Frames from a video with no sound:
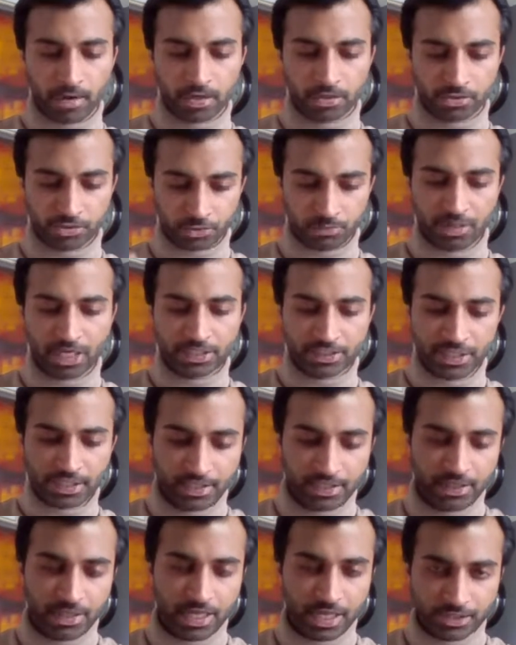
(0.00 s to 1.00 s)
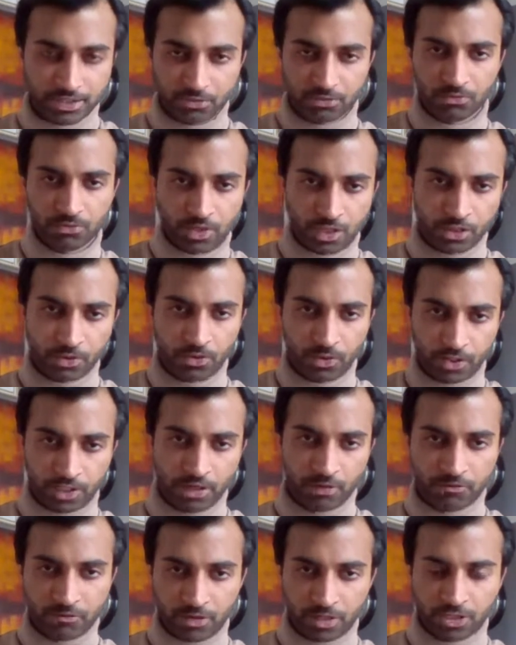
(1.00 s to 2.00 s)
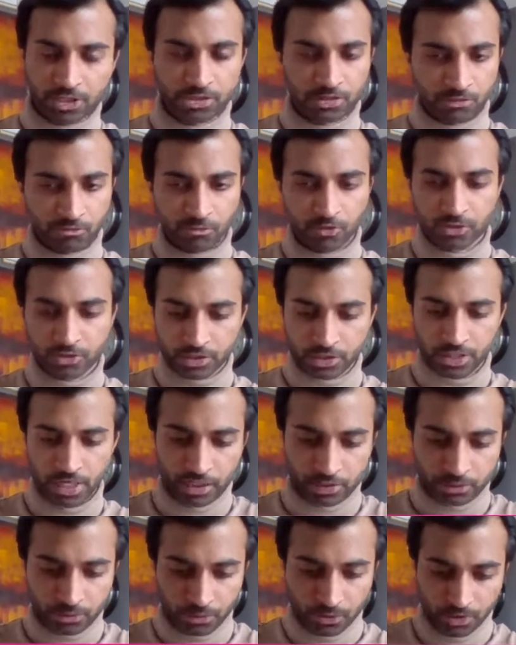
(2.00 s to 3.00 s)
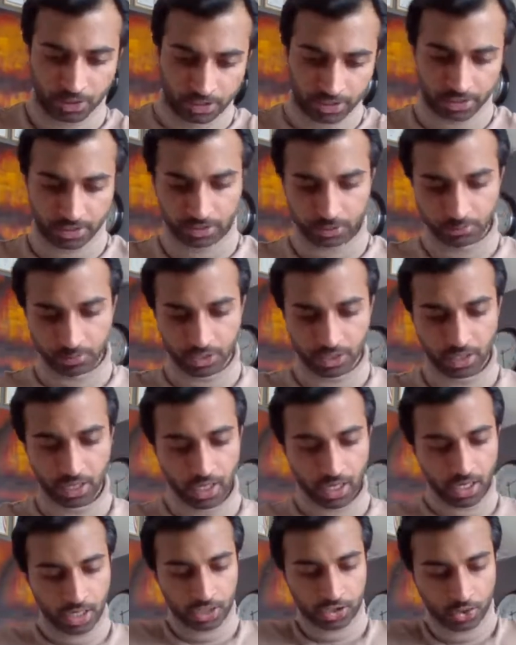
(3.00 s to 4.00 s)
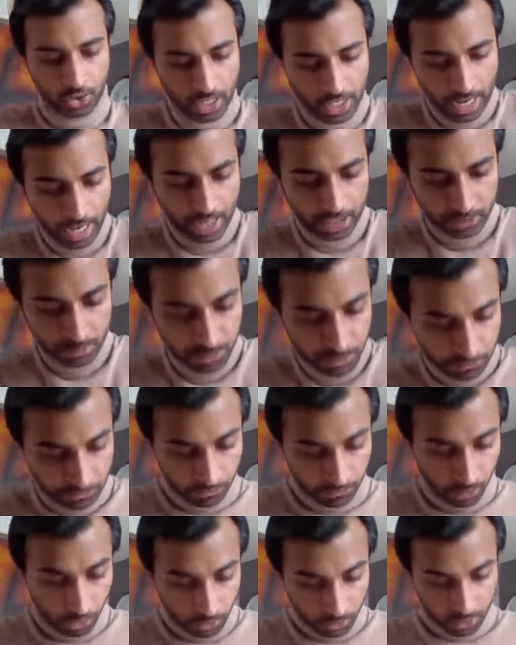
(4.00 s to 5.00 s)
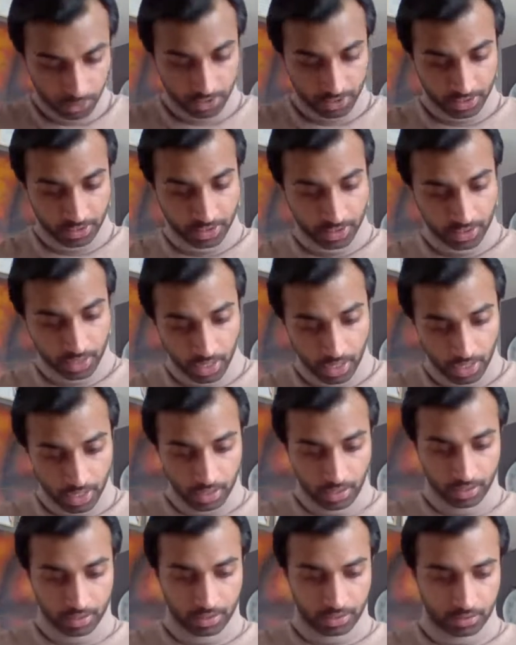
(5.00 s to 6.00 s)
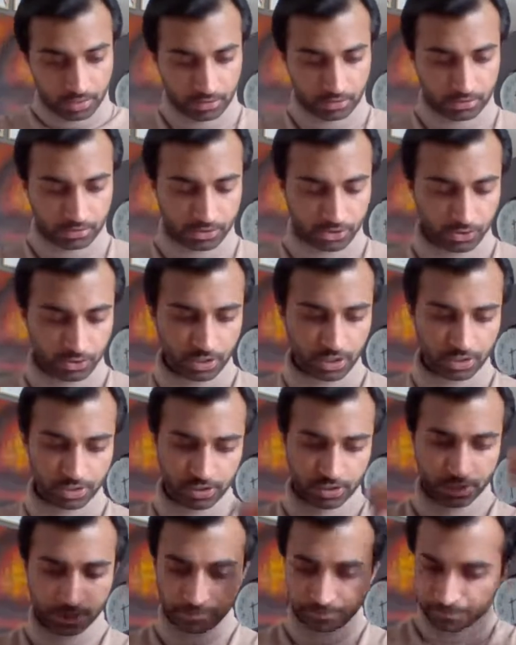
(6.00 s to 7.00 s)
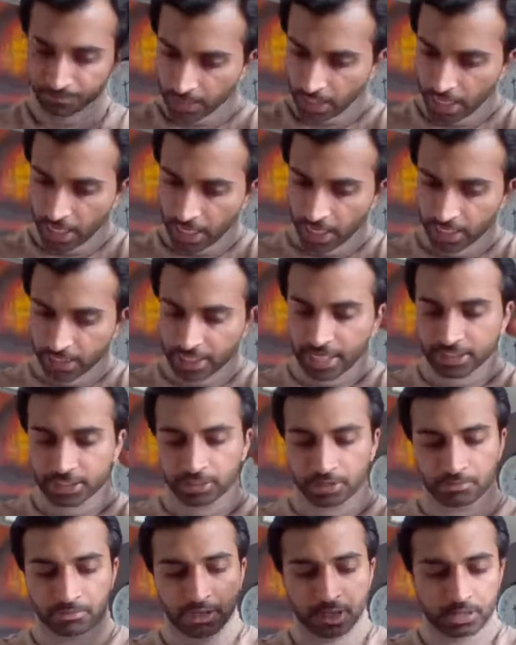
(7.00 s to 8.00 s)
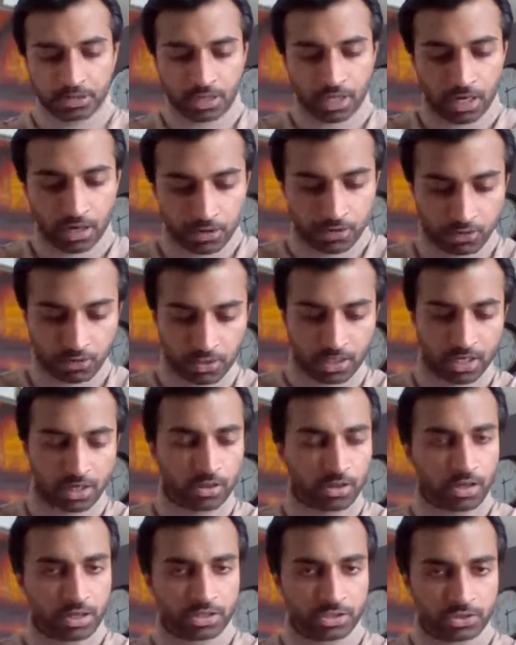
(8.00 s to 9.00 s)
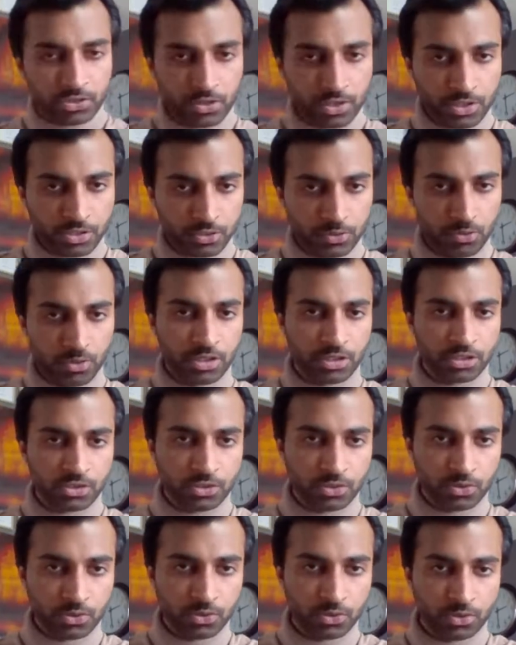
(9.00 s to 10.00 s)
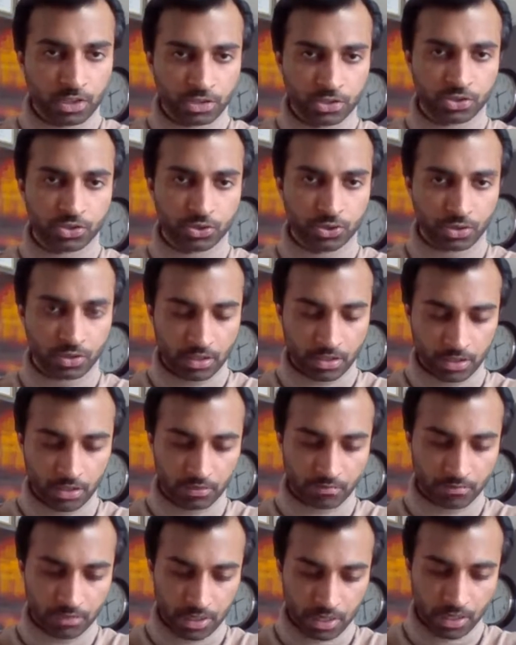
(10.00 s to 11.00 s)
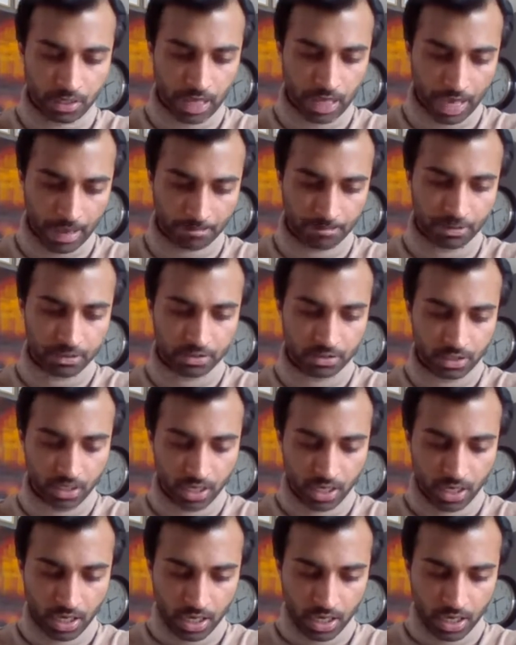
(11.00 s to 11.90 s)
So basically, that's a really quick definition. Of course, it has more details, but so it has been forwarded to this year, and that's something that I know that a lot of students wanted to ensure happens.